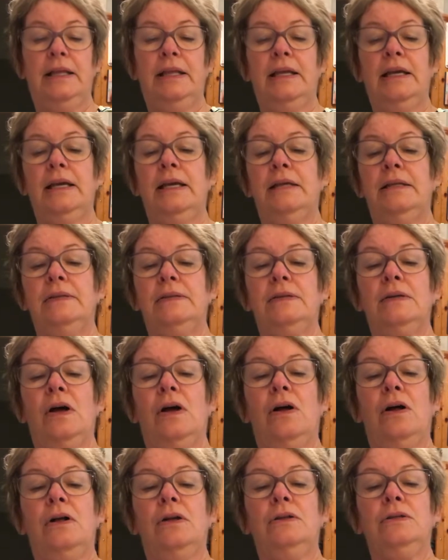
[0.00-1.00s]
Bliss,
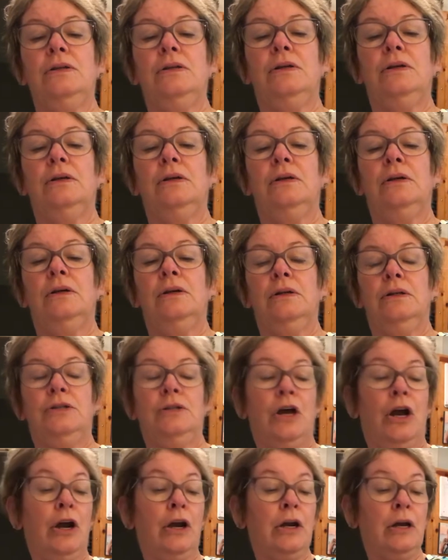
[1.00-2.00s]
I think it's
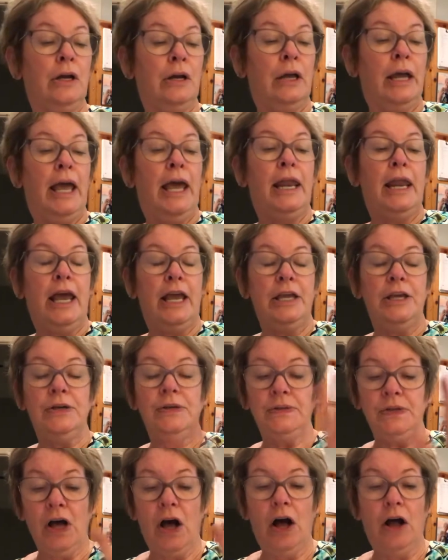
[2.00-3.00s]
called, dark,
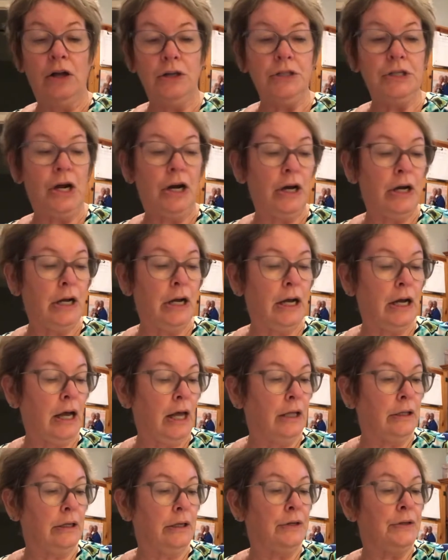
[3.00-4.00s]
and I use
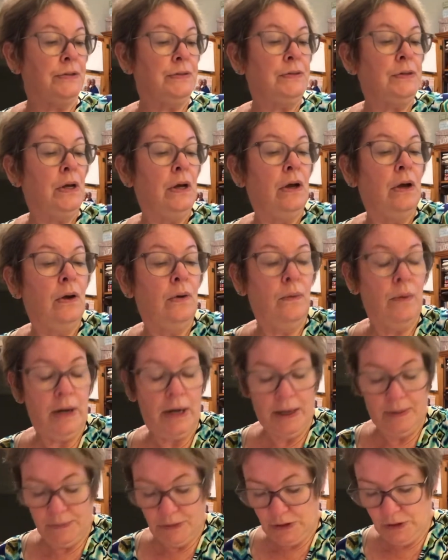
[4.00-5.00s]
all dark
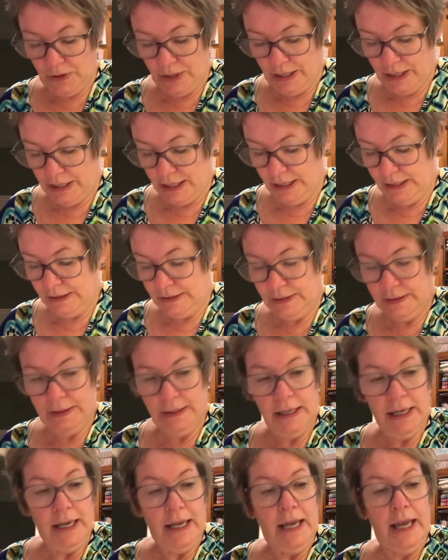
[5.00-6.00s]
colors when I'm
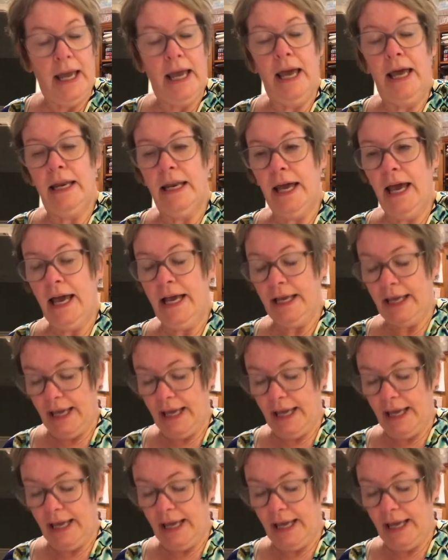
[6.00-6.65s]
doing this.